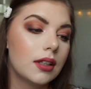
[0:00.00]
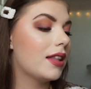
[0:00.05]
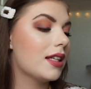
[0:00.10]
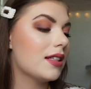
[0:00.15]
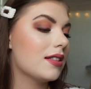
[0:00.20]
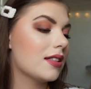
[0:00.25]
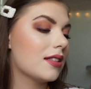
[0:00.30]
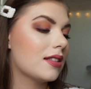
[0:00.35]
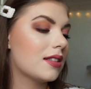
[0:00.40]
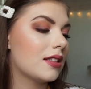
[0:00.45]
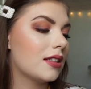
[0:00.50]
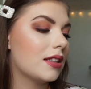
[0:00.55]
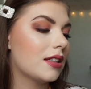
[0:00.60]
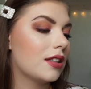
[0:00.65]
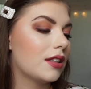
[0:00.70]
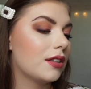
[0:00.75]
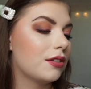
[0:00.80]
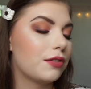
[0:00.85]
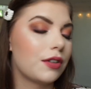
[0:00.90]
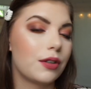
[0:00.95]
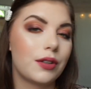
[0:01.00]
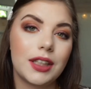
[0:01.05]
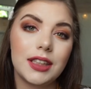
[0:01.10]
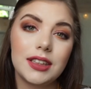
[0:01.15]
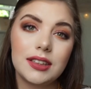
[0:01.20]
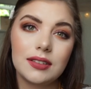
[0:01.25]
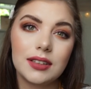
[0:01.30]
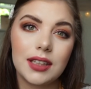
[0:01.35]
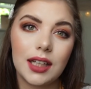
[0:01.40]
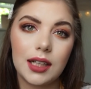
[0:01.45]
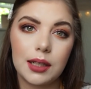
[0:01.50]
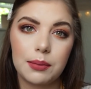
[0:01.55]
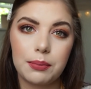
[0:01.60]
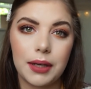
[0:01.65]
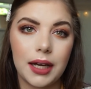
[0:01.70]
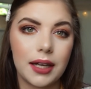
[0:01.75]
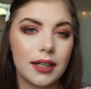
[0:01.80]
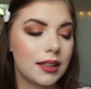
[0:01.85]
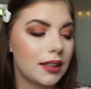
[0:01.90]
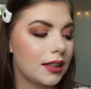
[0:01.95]
This is the foundation that I'm
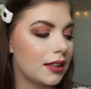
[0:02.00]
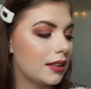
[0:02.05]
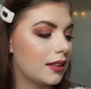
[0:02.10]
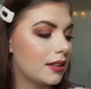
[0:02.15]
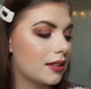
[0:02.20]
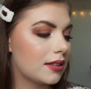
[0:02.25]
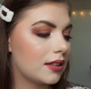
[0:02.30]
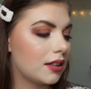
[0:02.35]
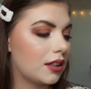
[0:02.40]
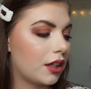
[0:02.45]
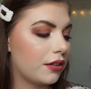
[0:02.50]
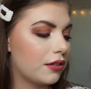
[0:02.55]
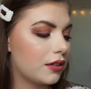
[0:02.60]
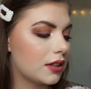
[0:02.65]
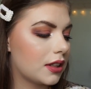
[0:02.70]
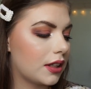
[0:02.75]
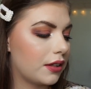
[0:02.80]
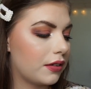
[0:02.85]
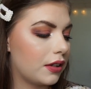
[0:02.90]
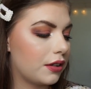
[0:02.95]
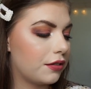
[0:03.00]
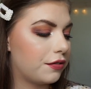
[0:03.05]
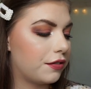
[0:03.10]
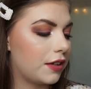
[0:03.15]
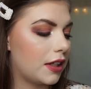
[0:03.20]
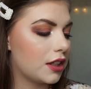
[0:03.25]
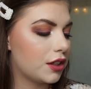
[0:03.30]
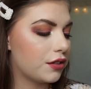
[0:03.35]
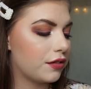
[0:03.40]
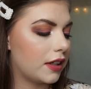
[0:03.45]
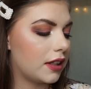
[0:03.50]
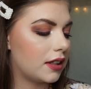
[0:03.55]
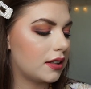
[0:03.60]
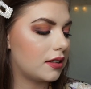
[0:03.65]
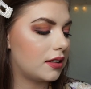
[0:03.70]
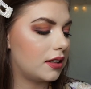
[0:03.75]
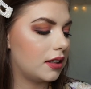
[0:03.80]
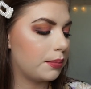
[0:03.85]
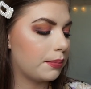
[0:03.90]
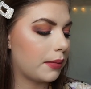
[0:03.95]
panning. It is the W7 Face
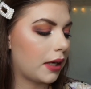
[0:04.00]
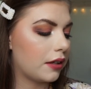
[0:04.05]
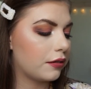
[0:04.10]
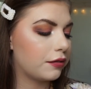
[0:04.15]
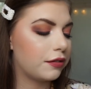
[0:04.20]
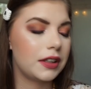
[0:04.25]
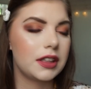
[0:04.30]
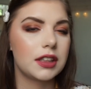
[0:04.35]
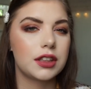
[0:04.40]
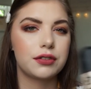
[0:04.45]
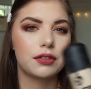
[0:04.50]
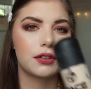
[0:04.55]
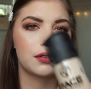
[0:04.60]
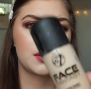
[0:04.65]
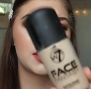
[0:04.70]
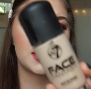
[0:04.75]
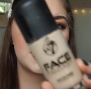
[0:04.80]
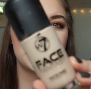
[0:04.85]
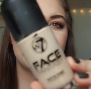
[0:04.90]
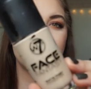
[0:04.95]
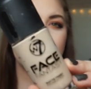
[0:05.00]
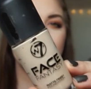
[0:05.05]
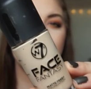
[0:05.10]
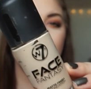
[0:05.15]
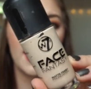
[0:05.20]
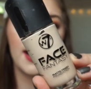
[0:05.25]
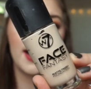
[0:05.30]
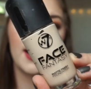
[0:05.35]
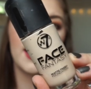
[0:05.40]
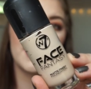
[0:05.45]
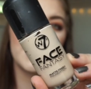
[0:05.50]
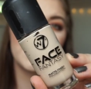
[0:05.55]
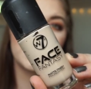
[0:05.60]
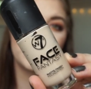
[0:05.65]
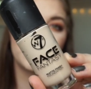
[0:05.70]
Fantasy Matte Finish Foundation. I